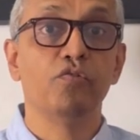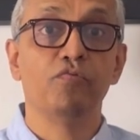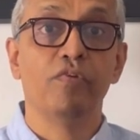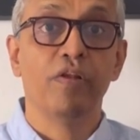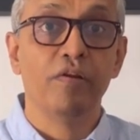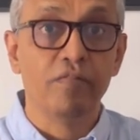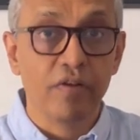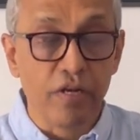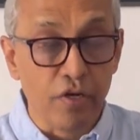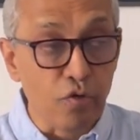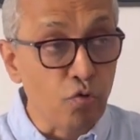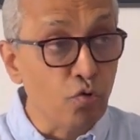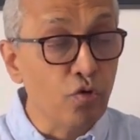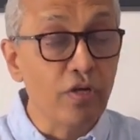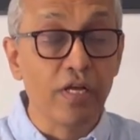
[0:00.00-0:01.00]
Whenever I
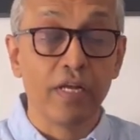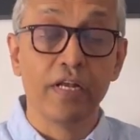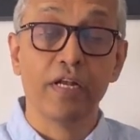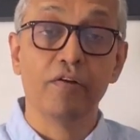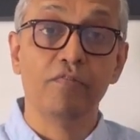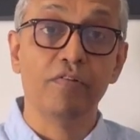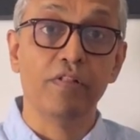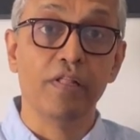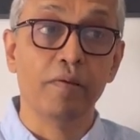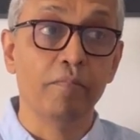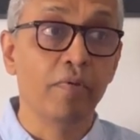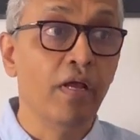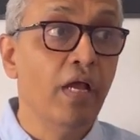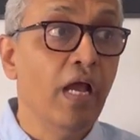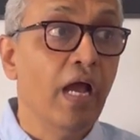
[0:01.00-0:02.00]
don't connect with them,
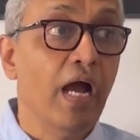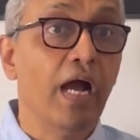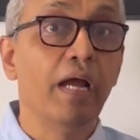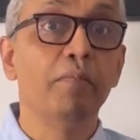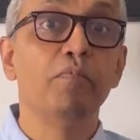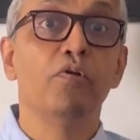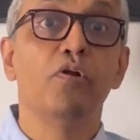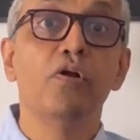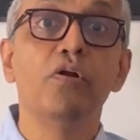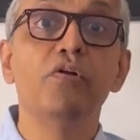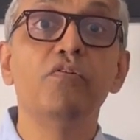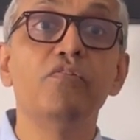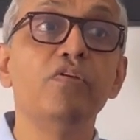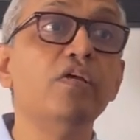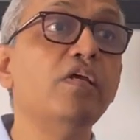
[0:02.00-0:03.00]
I'm not
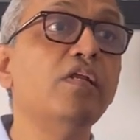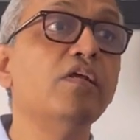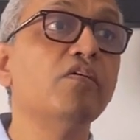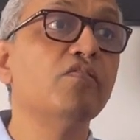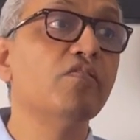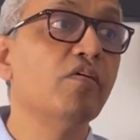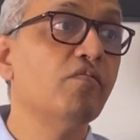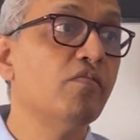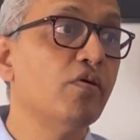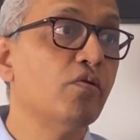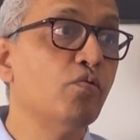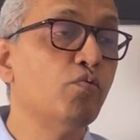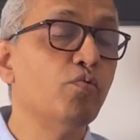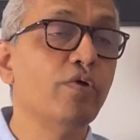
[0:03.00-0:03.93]
seen as someone who